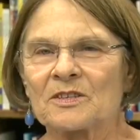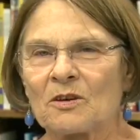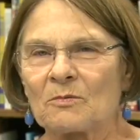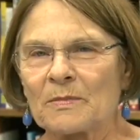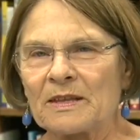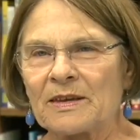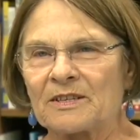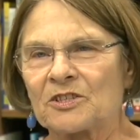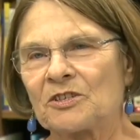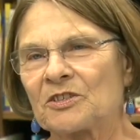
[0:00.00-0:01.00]
told me that
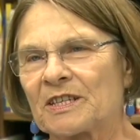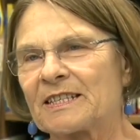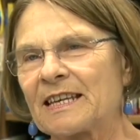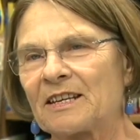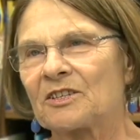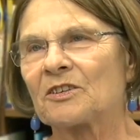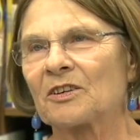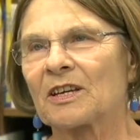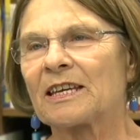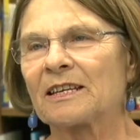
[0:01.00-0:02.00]
she used to say to her
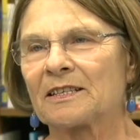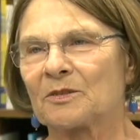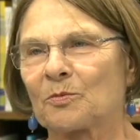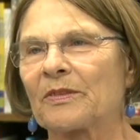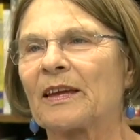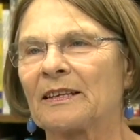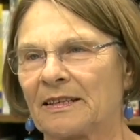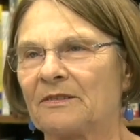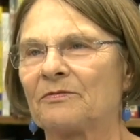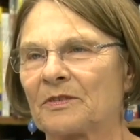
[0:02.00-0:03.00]
kids when they'd
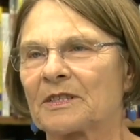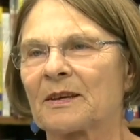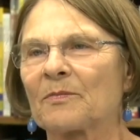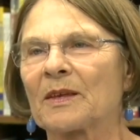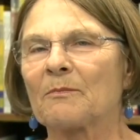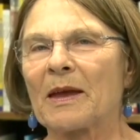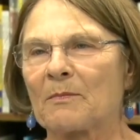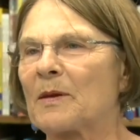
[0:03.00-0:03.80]
leave for something, make